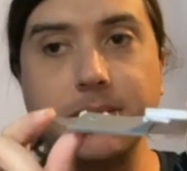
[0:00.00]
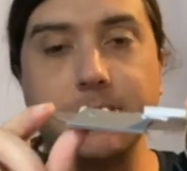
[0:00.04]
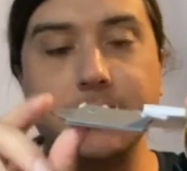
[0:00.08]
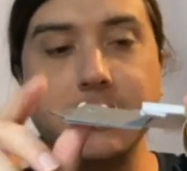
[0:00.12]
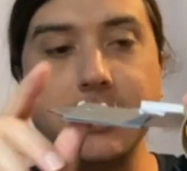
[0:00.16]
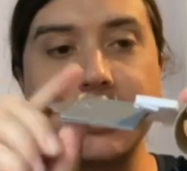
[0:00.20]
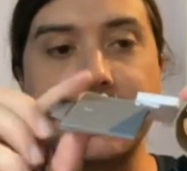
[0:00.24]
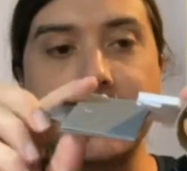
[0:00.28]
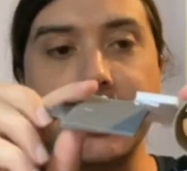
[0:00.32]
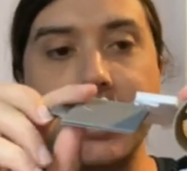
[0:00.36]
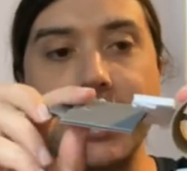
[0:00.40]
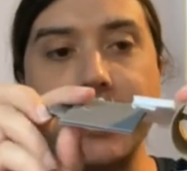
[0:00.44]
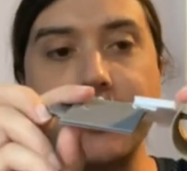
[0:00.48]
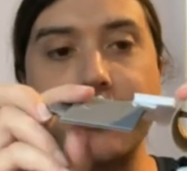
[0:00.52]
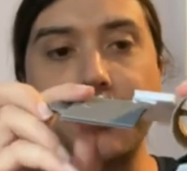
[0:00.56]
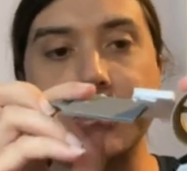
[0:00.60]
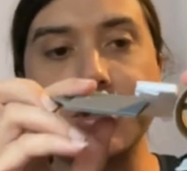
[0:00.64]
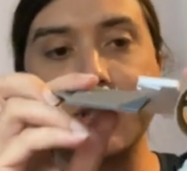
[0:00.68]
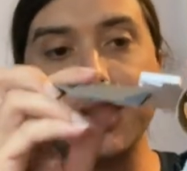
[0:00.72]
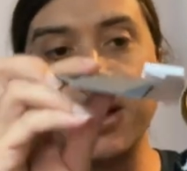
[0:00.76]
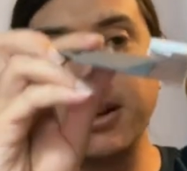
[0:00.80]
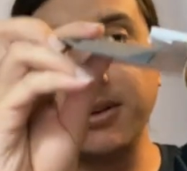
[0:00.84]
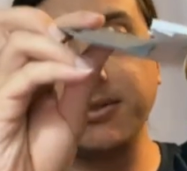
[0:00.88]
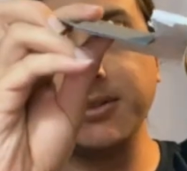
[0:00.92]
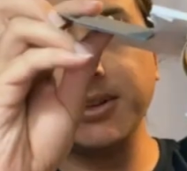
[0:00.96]
the, side
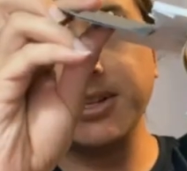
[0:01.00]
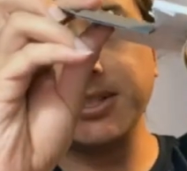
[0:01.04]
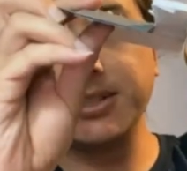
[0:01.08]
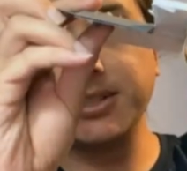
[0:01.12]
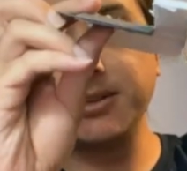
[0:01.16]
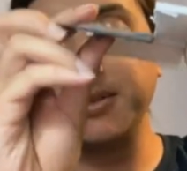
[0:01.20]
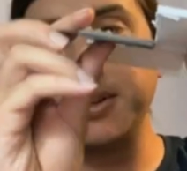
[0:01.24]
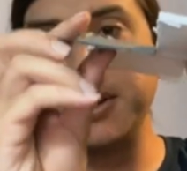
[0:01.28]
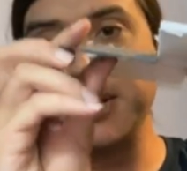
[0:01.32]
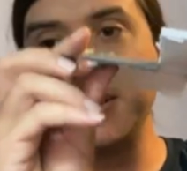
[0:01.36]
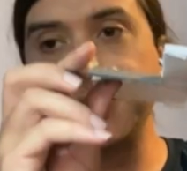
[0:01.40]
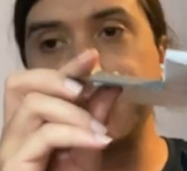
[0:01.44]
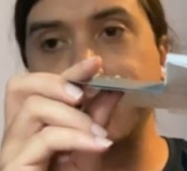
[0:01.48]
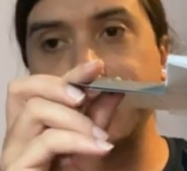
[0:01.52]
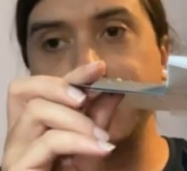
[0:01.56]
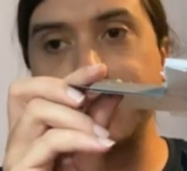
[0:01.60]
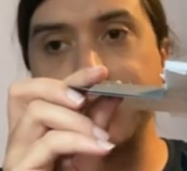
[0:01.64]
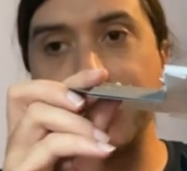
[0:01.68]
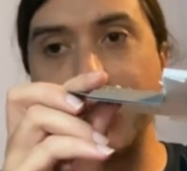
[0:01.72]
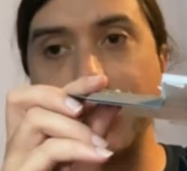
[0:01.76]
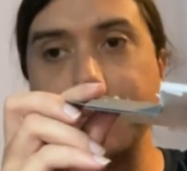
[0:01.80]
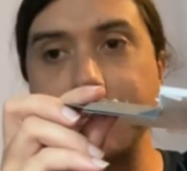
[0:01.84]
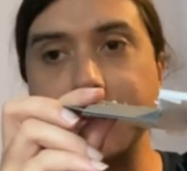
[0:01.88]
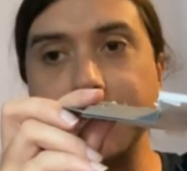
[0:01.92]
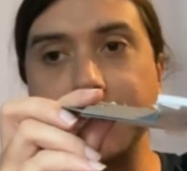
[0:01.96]
horizontally so that it's the
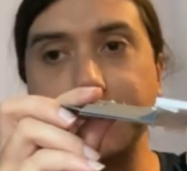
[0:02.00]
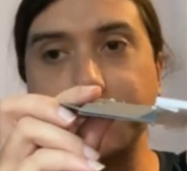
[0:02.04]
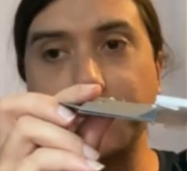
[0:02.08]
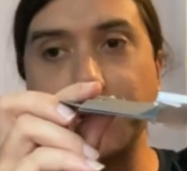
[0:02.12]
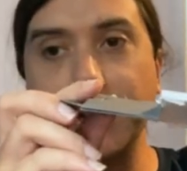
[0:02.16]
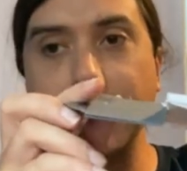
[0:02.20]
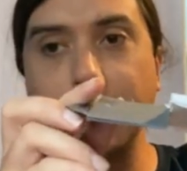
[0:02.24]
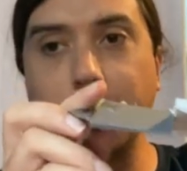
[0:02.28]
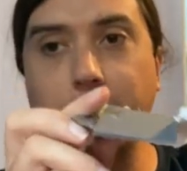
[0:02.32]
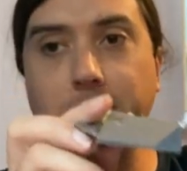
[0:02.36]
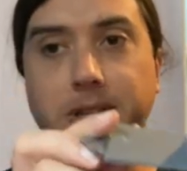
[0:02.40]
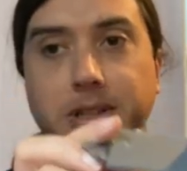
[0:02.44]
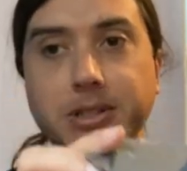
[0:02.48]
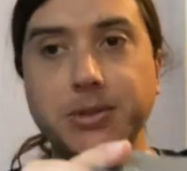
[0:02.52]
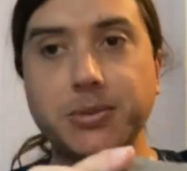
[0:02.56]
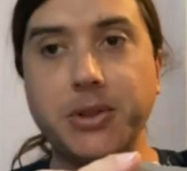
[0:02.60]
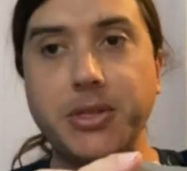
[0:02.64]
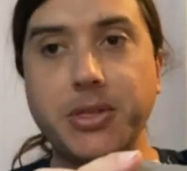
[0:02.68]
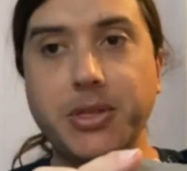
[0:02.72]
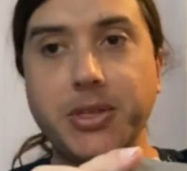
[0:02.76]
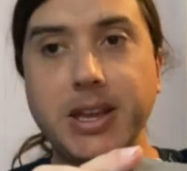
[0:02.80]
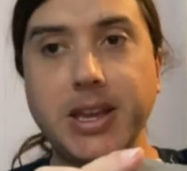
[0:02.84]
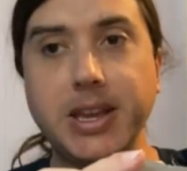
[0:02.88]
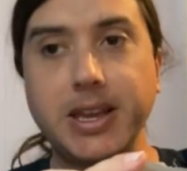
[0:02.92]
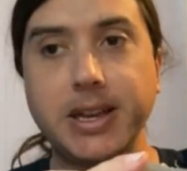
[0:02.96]
same as when it was with
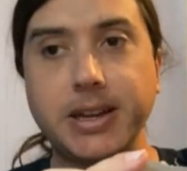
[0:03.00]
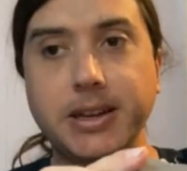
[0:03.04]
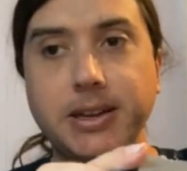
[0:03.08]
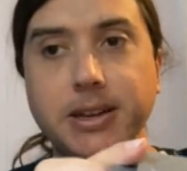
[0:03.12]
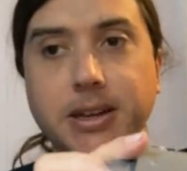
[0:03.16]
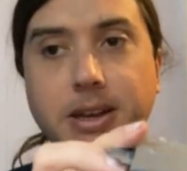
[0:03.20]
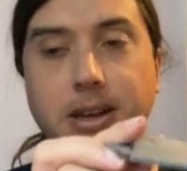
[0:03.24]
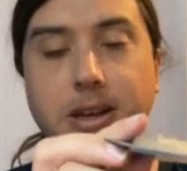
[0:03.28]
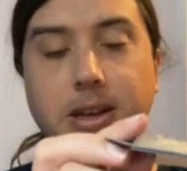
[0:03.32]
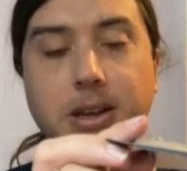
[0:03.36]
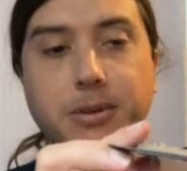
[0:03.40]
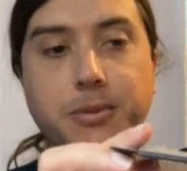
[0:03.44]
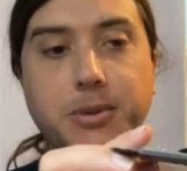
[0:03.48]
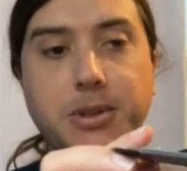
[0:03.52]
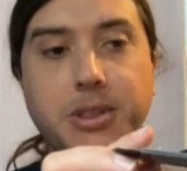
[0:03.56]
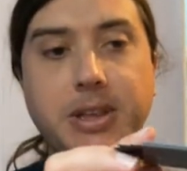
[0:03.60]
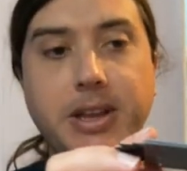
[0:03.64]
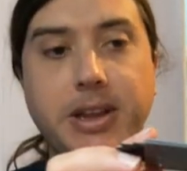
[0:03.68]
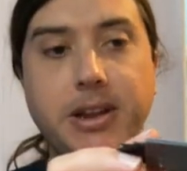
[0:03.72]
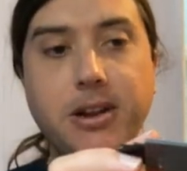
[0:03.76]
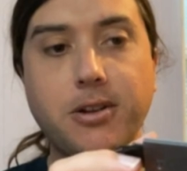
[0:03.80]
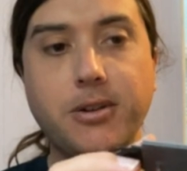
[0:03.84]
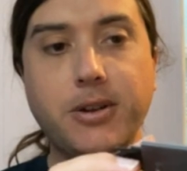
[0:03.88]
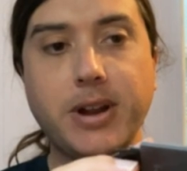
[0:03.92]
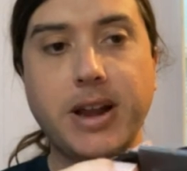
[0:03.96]
the, uh, with the
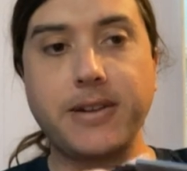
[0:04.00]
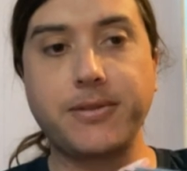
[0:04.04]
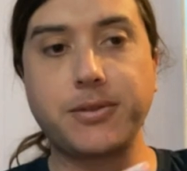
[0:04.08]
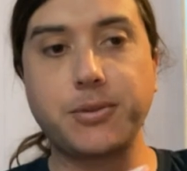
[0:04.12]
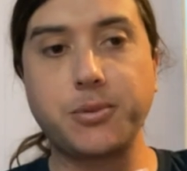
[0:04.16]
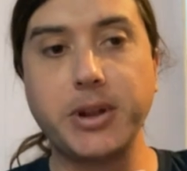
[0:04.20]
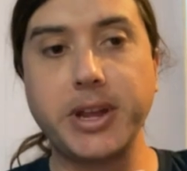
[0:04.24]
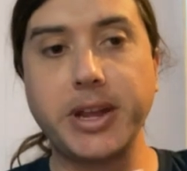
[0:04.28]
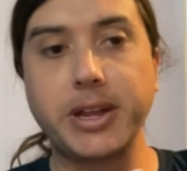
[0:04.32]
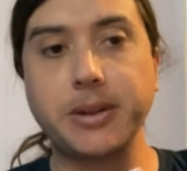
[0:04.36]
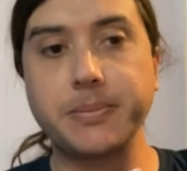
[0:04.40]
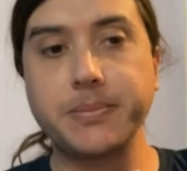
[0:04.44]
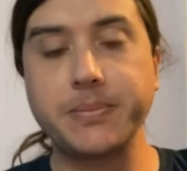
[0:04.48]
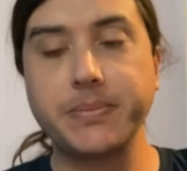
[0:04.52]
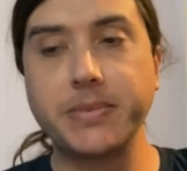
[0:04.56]
aircraft wing,